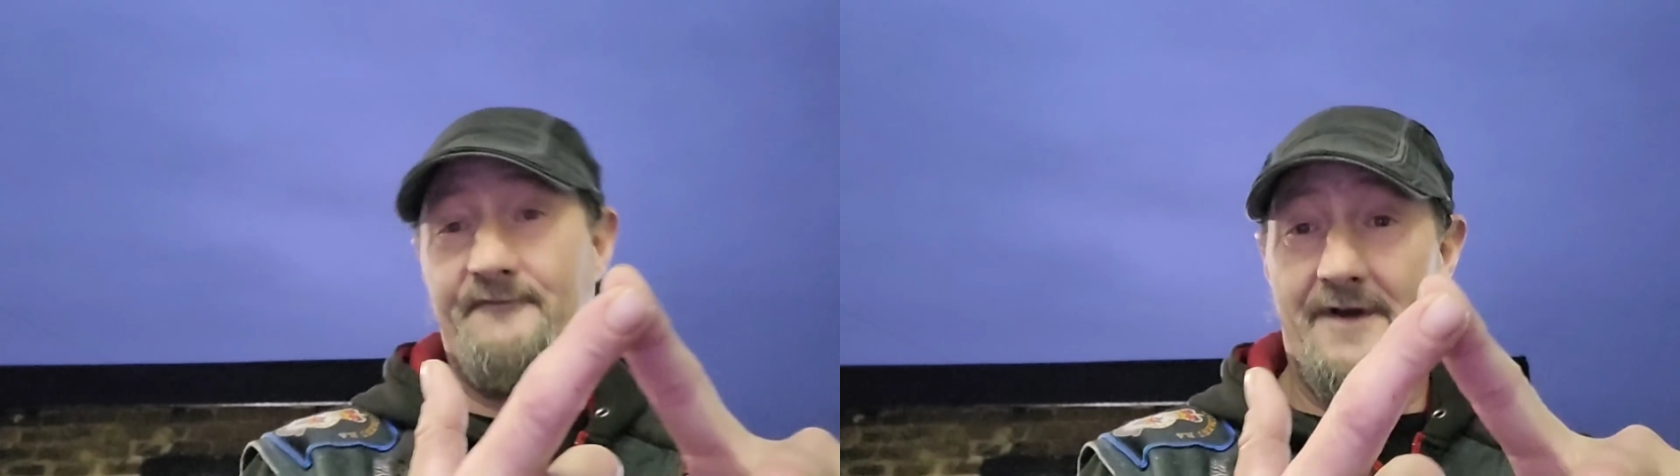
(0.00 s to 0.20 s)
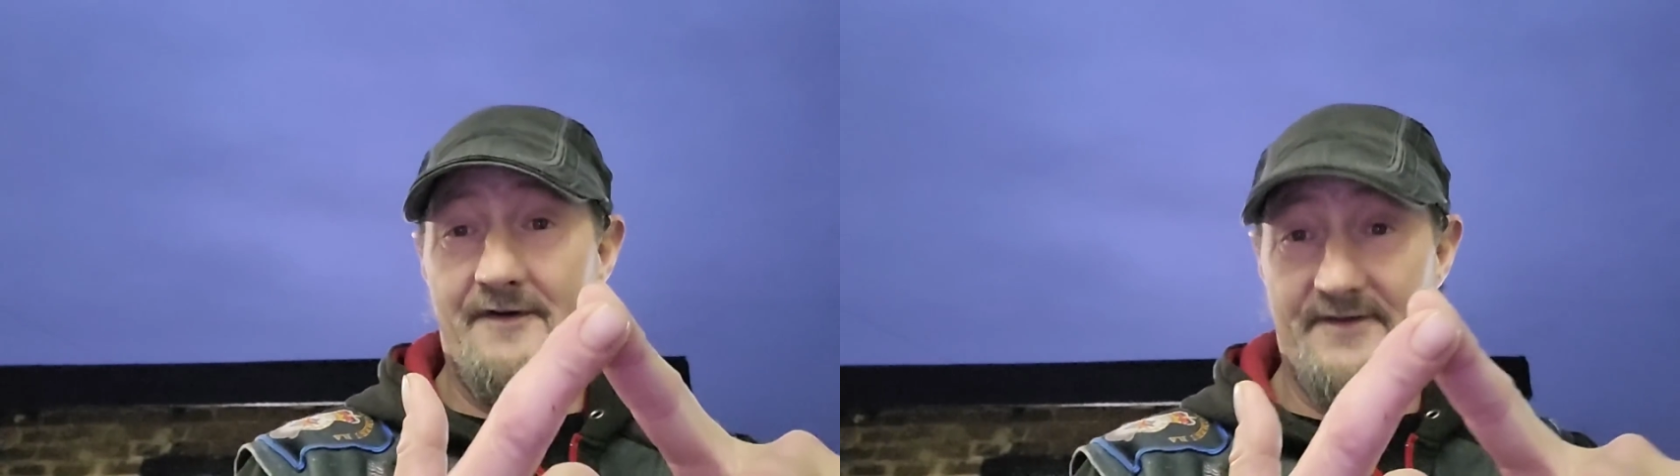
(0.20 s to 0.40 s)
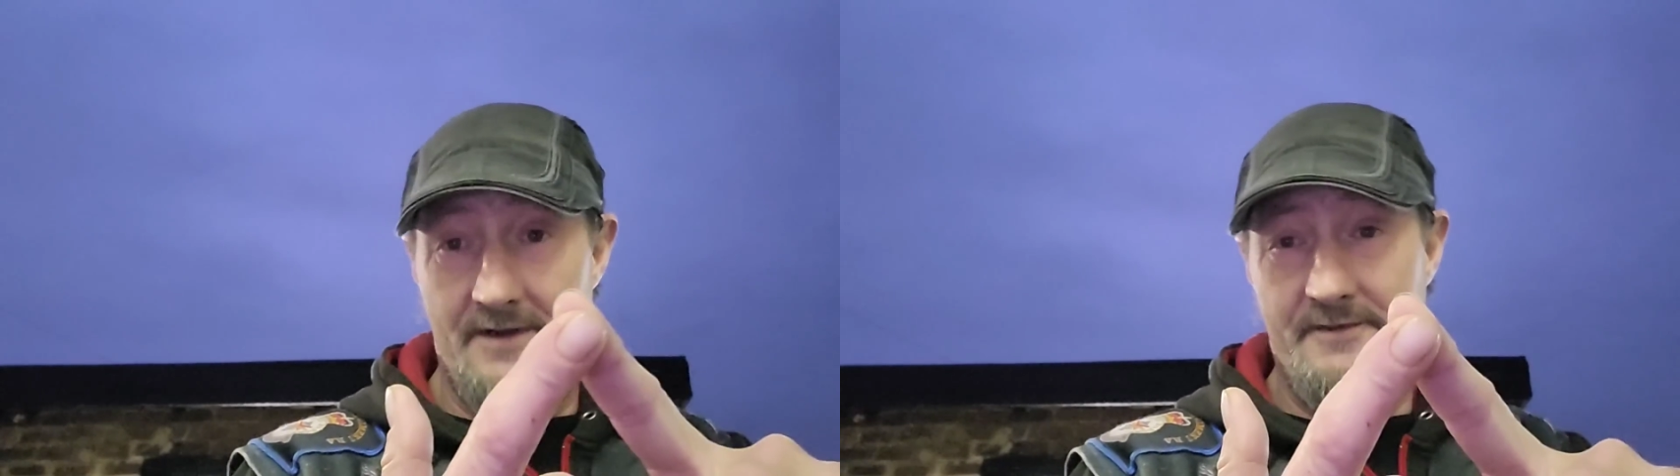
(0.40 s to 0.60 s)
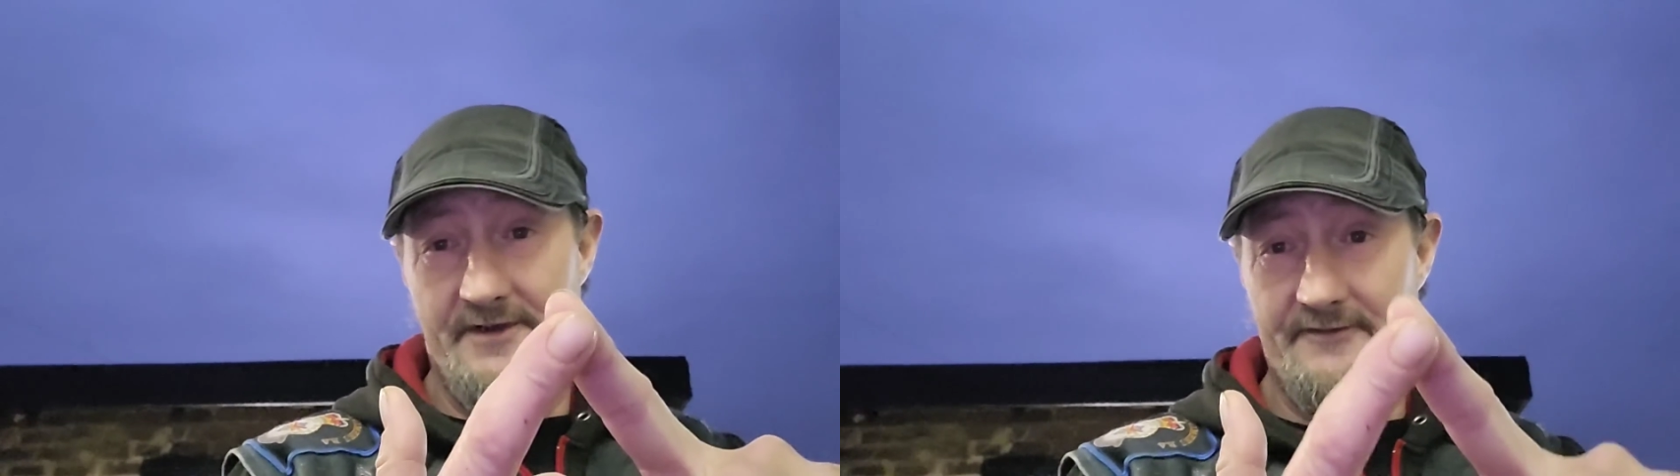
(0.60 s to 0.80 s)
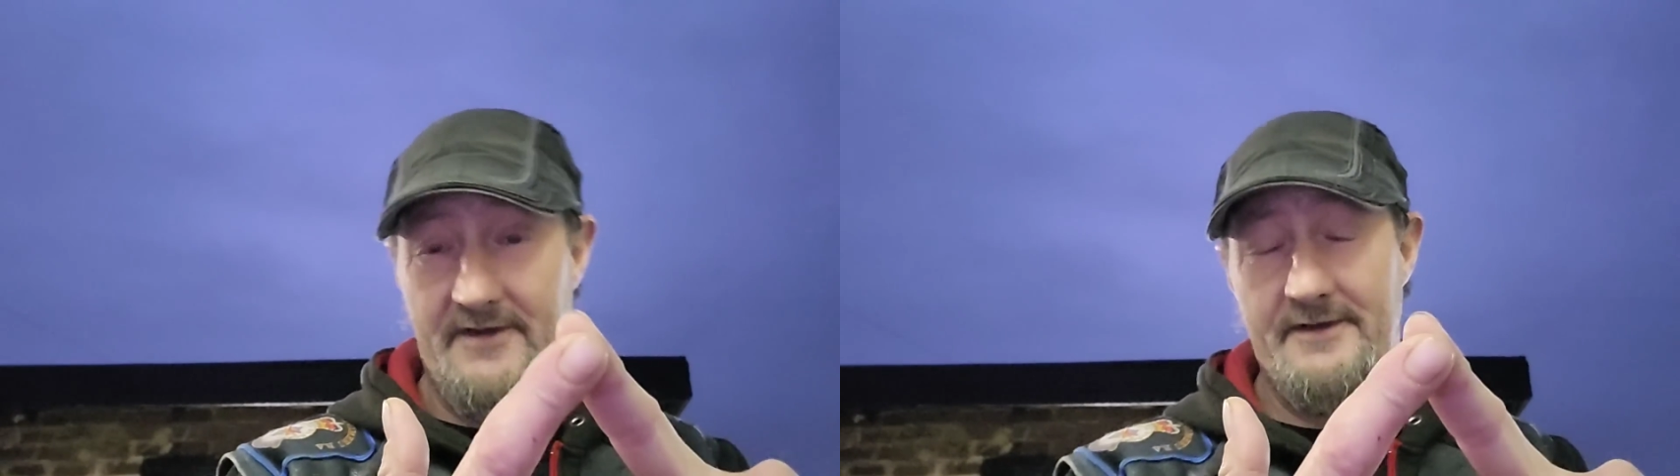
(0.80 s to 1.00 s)
far as I'm
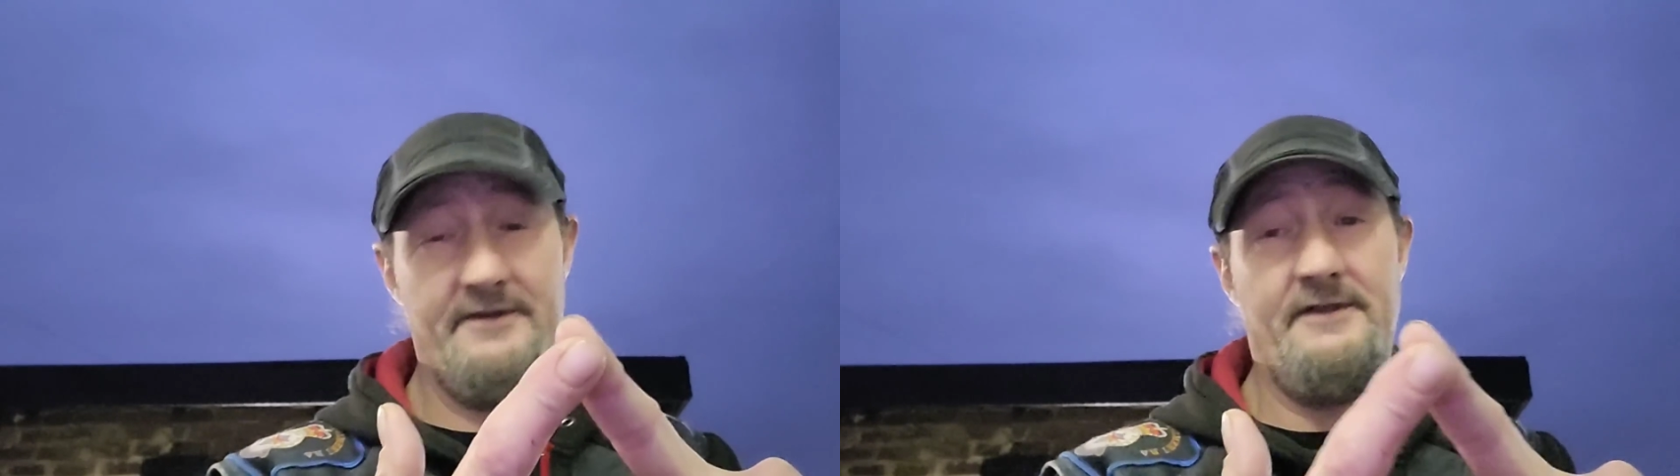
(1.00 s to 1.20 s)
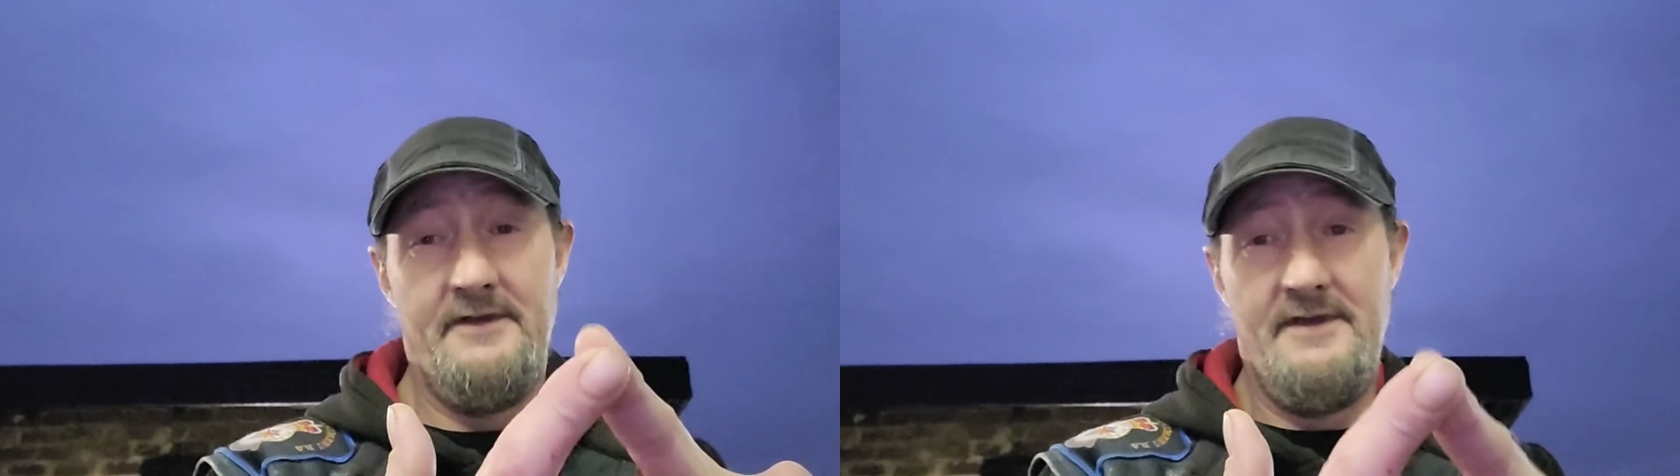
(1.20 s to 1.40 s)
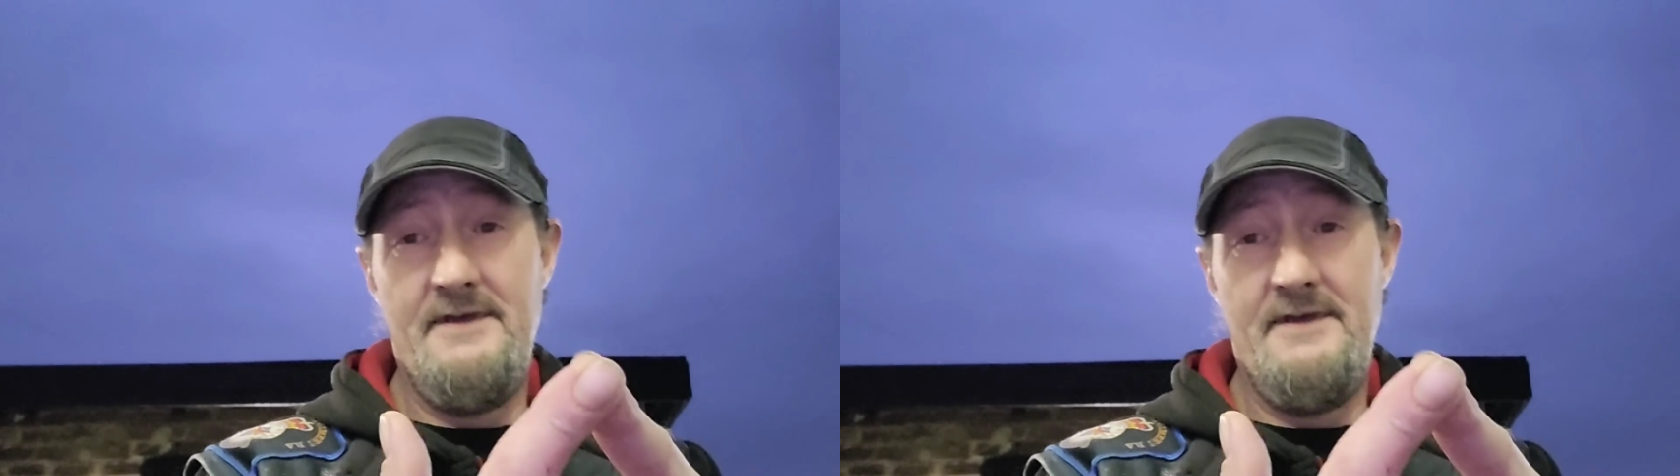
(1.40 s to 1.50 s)
concerned,